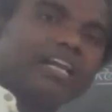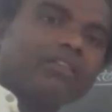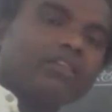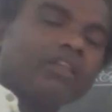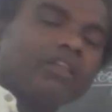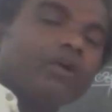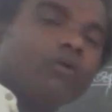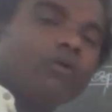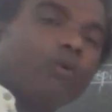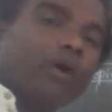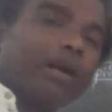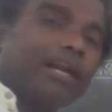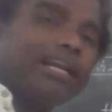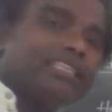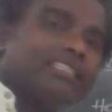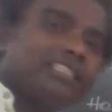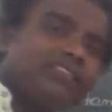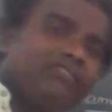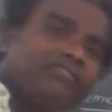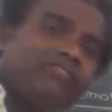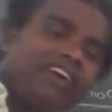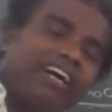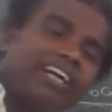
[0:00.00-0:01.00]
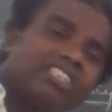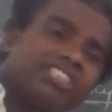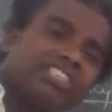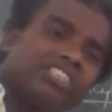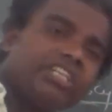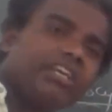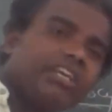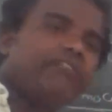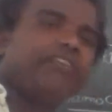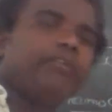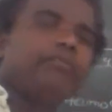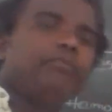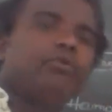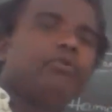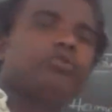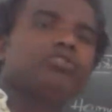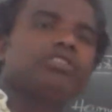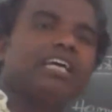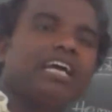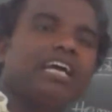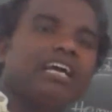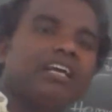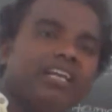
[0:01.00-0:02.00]
What is the function of
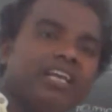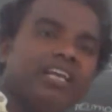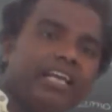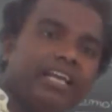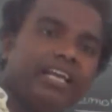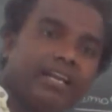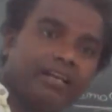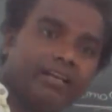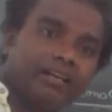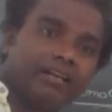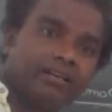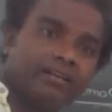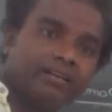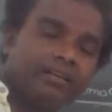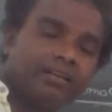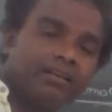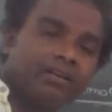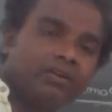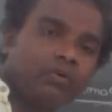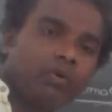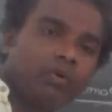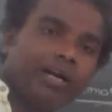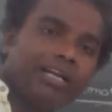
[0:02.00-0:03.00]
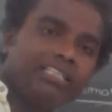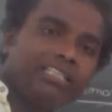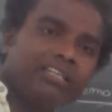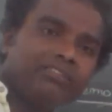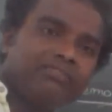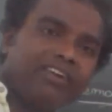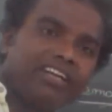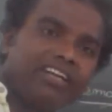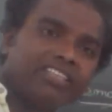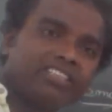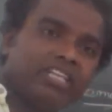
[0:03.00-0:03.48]
hemocyanin? What is the function of